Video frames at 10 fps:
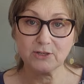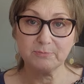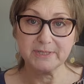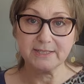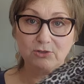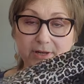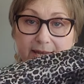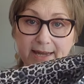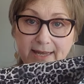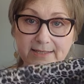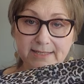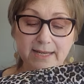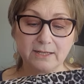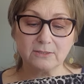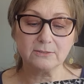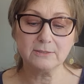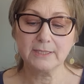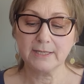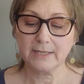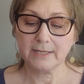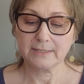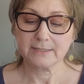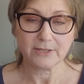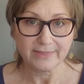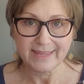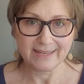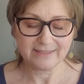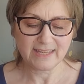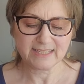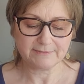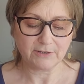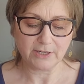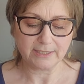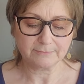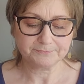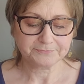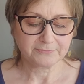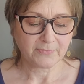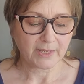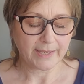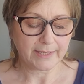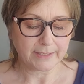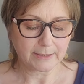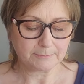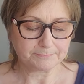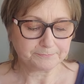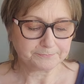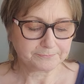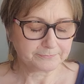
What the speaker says: so busy you can't tell, so that's fine. But